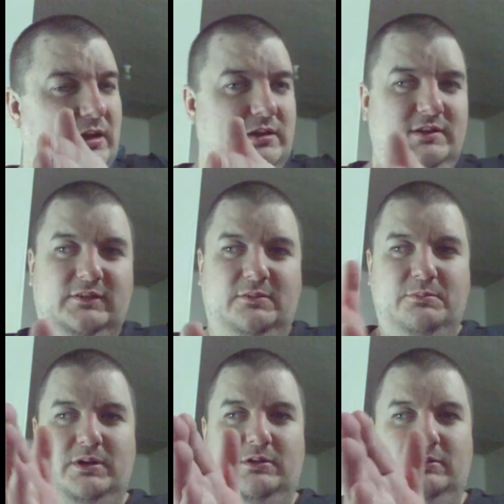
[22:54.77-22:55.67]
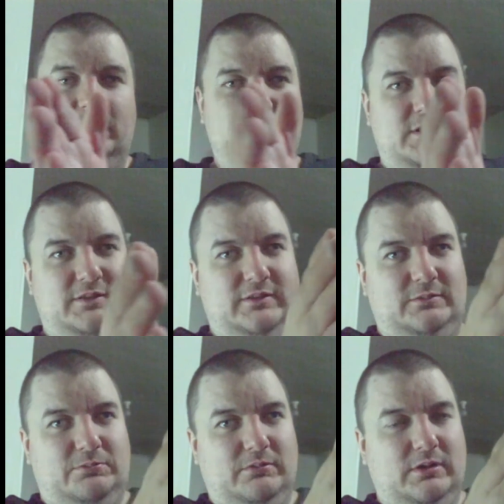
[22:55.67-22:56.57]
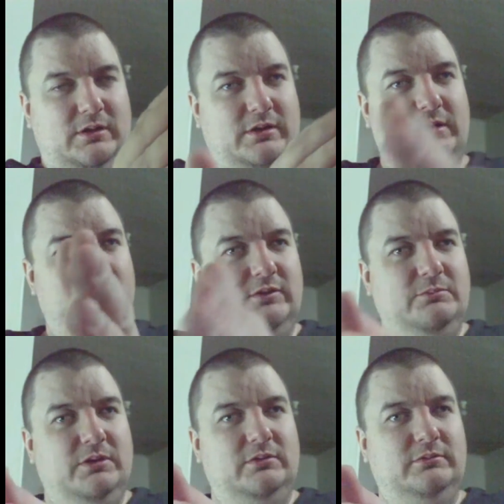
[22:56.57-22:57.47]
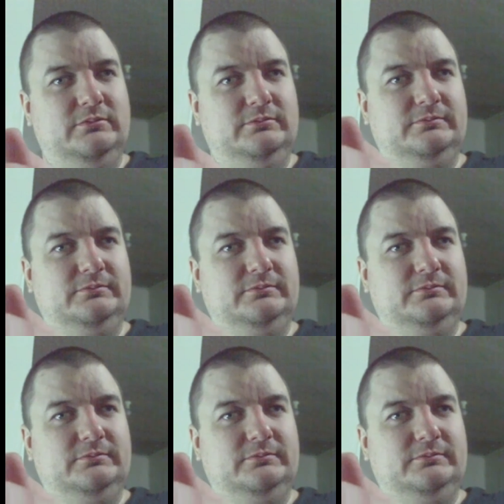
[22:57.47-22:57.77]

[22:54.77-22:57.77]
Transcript: okay, here's the middle. It's, here's the middle.